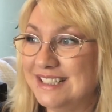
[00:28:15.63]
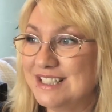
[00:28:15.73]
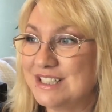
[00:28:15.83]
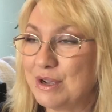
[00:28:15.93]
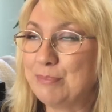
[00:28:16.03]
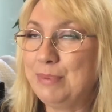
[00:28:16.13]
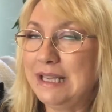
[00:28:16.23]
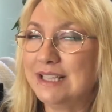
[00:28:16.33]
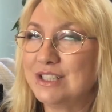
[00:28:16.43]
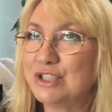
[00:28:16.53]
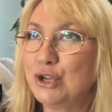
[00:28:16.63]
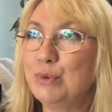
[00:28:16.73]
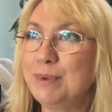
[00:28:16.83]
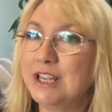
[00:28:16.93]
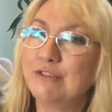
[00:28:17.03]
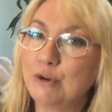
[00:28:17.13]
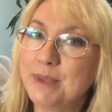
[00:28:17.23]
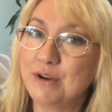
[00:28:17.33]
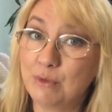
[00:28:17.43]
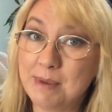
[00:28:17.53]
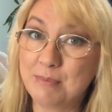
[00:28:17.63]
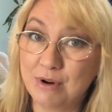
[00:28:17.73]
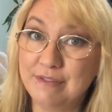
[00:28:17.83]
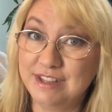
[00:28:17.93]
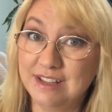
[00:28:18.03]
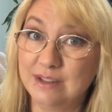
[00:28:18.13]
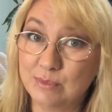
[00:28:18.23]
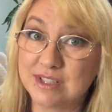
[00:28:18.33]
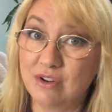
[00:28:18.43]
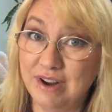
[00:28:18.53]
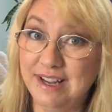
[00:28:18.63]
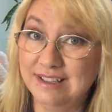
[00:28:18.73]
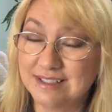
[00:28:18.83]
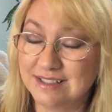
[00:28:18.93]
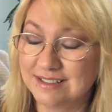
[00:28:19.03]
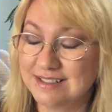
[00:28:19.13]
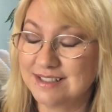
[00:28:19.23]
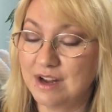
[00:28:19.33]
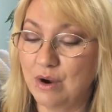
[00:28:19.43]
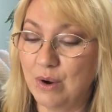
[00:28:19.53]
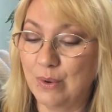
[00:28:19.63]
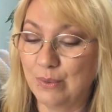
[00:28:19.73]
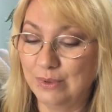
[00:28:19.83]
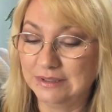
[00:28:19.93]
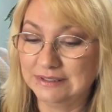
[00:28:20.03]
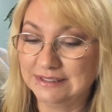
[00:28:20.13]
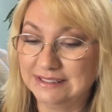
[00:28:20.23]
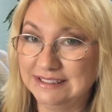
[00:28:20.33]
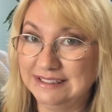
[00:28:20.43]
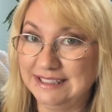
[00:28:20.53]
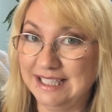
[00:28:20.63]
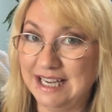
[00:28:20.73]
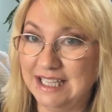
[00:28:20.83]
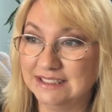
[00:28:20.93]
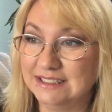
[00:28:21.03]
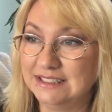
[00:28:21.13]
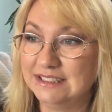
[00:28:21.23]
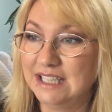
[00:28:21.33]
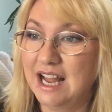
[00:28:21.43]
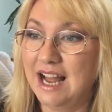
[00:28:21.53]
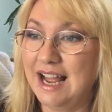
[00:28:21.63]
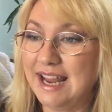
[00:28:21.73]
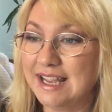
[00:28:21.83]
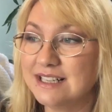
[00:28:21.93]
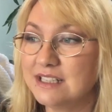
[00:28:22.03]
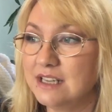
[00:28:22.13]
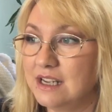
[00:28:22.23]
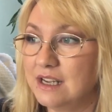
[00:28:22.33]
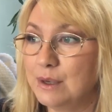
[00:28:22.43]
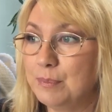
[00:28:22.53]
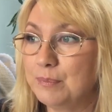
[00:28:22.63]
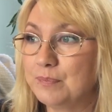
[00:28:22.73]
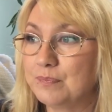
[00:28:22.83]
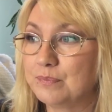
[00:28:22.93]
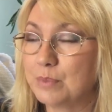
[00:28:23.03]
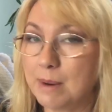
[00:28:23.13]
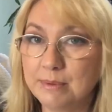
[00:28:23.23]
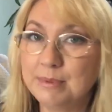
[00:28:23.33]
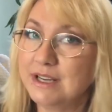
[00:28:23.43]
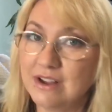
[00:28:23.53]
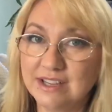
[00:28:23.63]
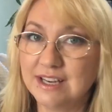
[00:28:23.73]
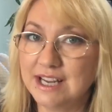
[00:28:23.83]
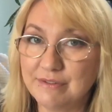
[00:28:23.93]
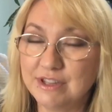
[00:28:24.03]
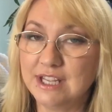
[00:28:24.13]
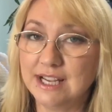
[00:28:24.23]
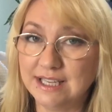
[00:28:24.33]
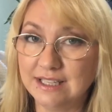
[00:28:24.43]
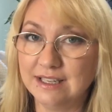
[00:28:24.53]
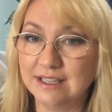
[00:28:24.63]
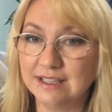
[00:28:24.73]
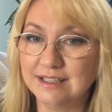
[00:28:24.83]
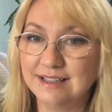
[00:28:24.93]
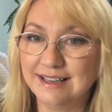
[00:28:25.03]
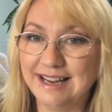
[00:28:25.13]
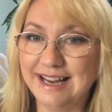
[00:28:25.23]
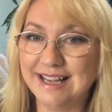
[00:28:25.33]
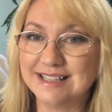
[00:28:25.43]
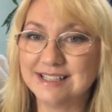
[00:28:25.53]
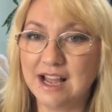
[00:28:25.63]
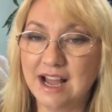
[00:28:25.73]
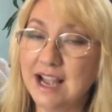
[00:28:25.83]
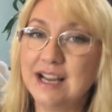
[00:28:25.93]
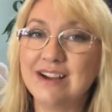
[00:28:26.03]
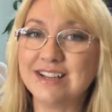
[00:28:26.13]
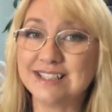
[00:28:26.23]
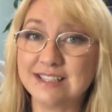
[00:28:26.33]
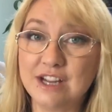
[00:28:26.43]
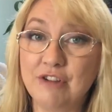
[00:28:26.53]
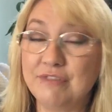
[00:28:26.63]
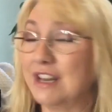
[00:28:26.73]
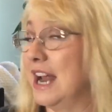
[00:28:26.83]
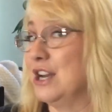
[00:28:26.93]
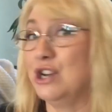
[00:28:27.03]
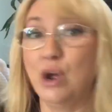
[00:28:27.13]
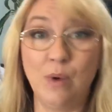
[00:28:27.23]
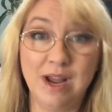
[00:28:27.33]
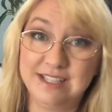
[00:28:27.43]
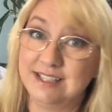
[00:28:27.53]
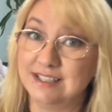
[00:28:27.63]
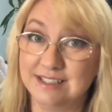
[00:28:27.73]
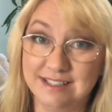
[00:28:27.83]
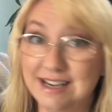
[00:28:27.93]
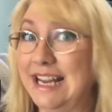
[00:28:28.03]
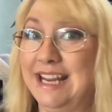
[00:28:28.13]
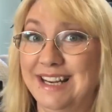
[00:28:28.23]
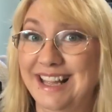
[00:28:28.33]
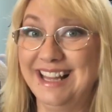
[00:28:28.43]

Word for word: So bit too big for me to remember everything that was on it. So yeah, I ended up probably not getting everything I needed and I got stuff that I know I didn't need.